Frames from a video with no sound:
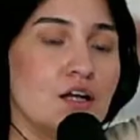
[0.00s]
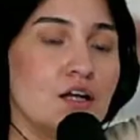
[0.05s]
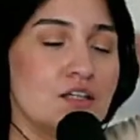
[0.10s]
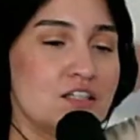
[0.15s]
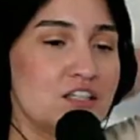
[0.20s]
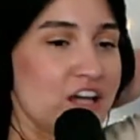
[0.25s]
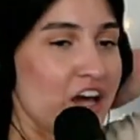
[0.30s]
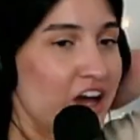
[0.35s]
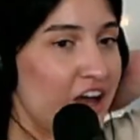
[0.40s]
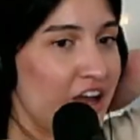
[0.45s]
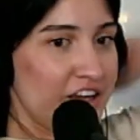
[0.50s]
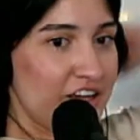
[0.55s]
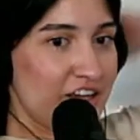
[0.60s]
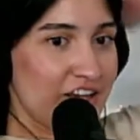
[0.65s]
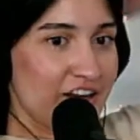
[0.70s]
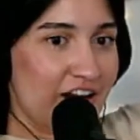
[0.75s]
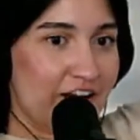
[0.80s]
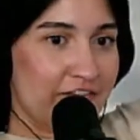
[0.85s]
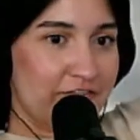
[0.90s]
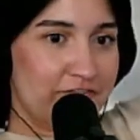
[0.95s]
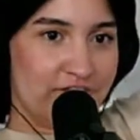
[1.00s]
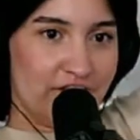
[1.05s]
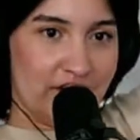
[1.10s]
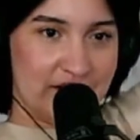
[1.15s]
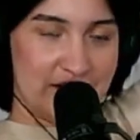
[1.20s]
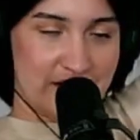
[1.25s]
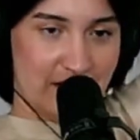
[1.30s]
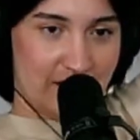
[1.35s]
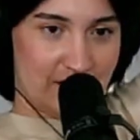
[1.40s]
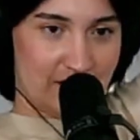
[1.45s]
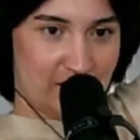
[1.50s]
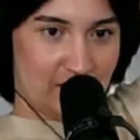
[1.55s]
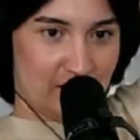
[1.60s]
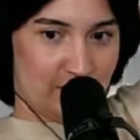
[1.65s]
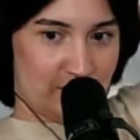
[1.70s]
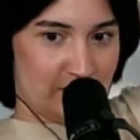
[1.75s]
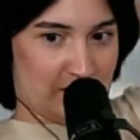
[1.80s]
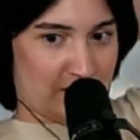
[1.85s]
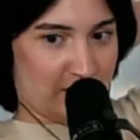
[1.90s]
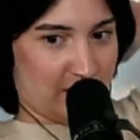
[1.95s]
Yeah, I can have fun
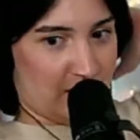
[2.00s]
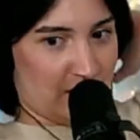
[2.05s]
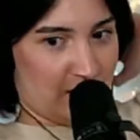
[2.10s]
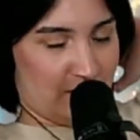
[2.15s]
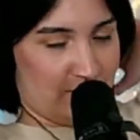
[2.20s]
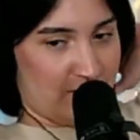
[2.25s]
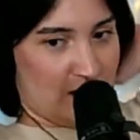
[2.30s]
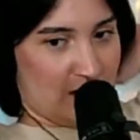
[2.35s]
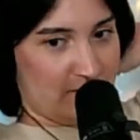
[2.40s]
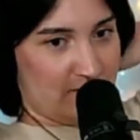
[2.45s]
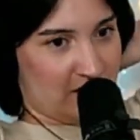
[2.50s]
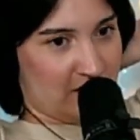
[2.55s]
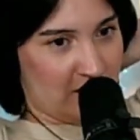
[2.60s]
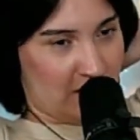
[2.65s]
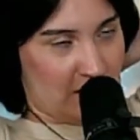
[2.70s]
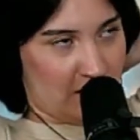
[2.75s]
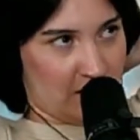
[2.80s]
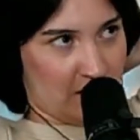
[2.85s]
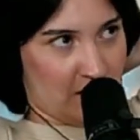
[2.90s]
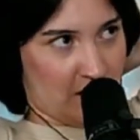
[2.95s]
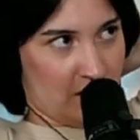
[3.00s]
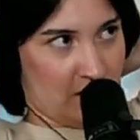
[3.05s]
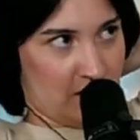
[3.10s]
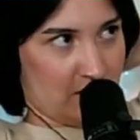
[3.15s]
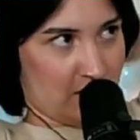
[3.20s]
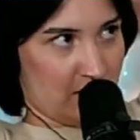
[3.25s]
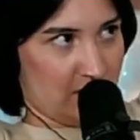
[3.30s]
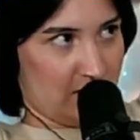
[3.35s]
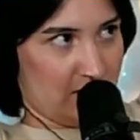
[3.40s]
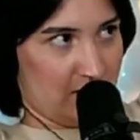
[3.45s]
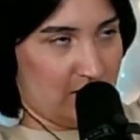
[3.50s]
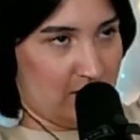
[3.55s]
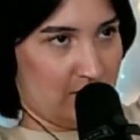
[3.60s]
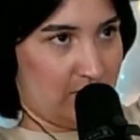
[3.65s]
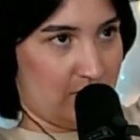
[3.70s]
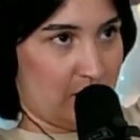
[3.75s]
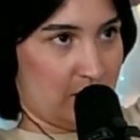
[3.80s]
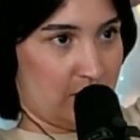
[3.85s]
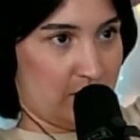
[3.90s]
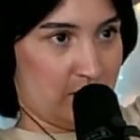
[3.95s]
dancing, but I'm just not like...
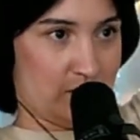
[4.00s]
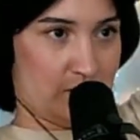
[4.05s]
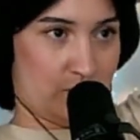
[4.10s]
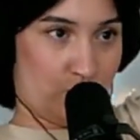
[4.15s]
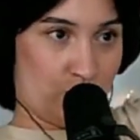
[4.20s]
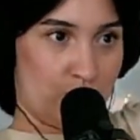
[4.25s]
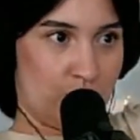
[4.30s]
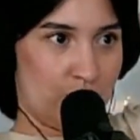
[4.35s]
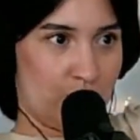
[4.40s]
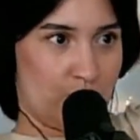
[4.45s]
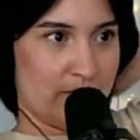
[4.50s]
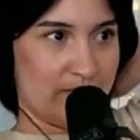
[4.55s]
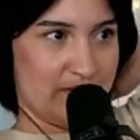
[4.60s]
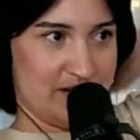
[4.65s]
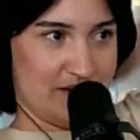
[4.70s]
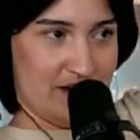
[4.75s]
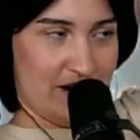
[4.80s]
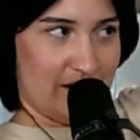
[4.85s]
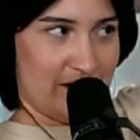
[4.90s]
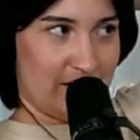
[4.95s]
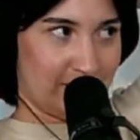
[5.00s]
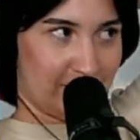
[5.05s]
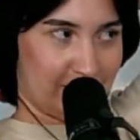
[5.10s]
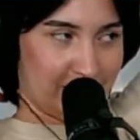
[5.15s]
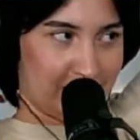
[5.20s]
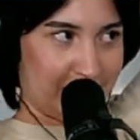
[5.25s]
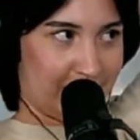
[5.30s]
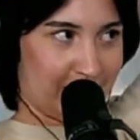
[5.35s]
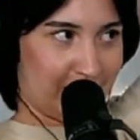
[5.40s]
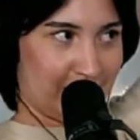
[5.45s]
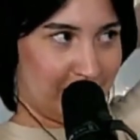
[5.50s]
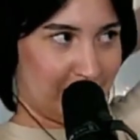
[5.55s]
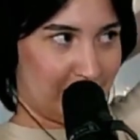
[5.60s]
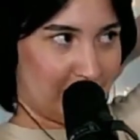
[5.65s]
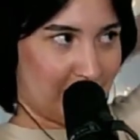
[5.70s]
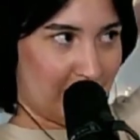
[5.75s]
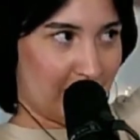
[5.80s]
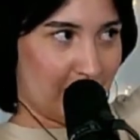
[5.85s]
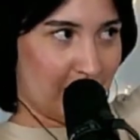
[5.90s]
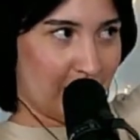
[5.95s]
I'm not like, ooh, I'm a dancer,
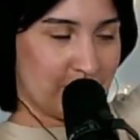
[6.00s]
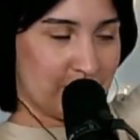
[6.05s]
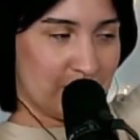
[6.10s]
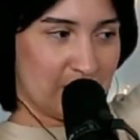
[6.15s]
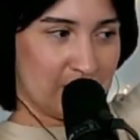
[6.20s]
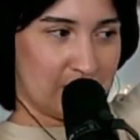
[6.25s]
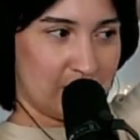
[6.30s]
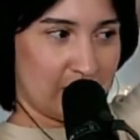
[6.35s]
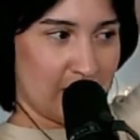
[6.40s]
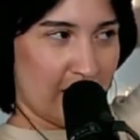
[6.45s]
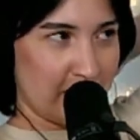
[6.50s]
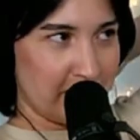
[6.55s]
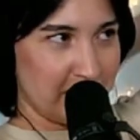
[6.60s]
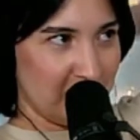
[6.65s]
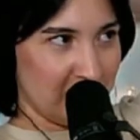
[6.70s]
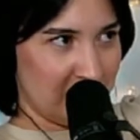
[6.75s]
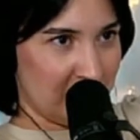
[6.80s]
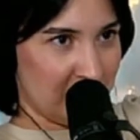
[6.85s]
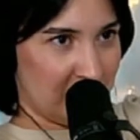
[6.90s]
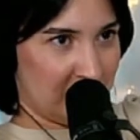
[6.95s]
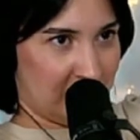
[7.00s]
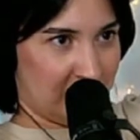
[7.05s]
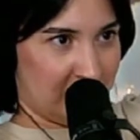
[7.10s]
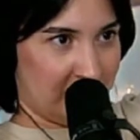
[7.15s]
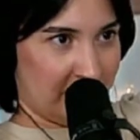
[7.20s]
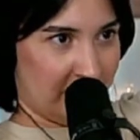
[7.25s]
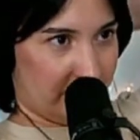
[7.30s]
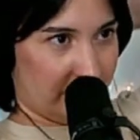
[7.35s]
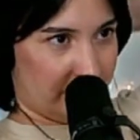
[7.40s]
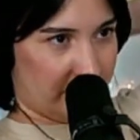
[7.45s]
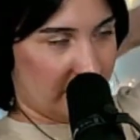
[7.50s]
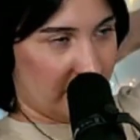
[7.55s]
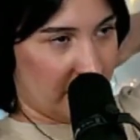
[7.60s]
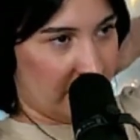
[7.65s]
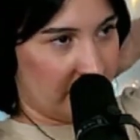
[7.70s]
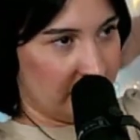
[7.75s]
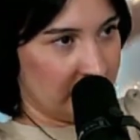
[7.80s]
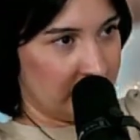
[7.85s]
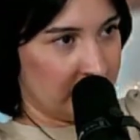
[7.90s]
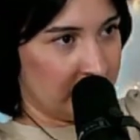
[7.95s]
because tap dancing is different.
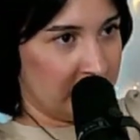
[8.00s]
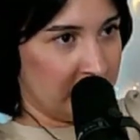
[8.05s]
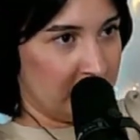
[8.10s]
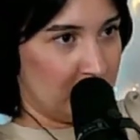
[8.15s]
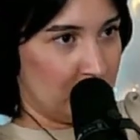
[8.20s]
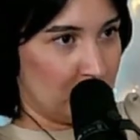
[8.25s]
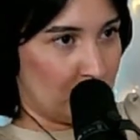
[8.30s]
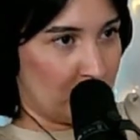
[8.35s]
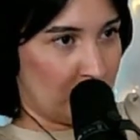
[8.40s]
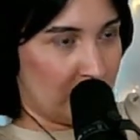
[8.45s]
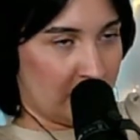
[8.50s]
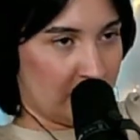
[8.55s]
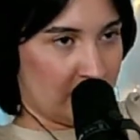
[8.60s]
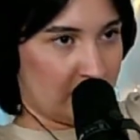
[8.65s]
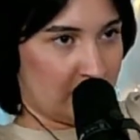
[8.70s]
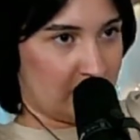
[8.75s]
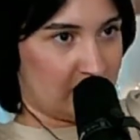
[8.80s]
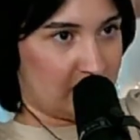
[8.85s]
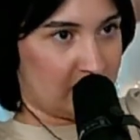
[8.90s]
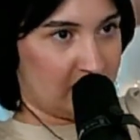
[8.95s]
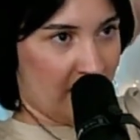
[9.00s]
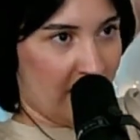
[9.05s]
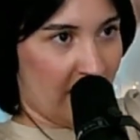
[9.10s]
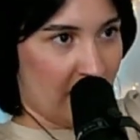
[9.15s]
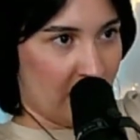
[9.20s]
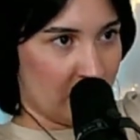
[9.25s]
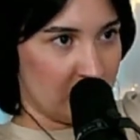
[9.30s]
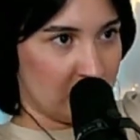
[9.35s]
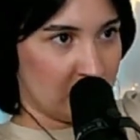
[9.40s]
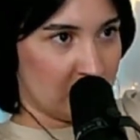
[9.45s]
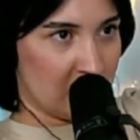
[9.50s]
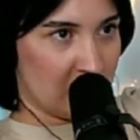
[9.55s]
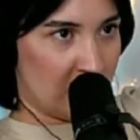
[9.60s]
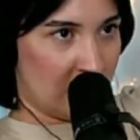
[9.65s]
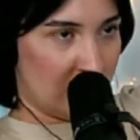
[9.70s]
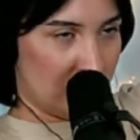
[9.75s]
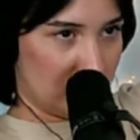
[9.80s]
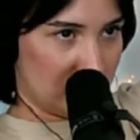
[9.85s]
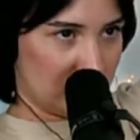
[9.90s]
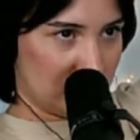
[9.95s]
I really enjoy like the sounds,
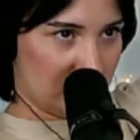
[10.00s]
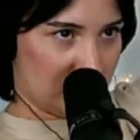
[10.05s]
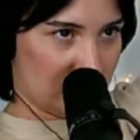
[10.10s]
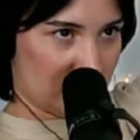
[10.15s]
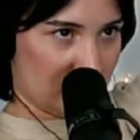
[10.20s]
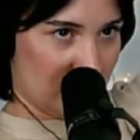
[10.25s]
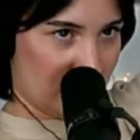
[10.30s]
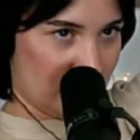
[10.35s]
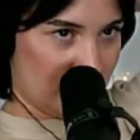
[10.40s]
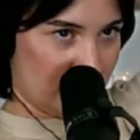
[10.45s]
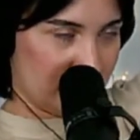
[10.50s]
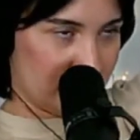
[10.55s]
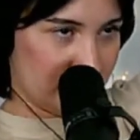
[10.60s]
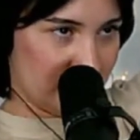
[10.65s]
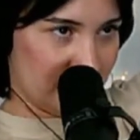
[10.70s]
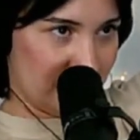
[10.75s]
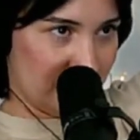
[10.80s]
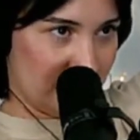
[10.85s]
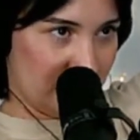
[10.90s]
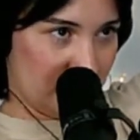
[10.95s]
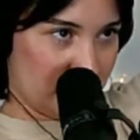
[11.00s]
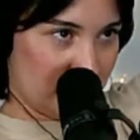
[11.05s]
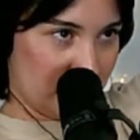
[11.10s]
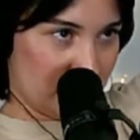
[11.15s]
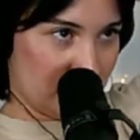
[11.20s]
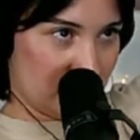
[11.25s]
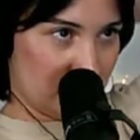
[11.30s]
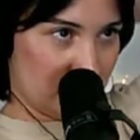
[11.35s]
it's kind of a little bit,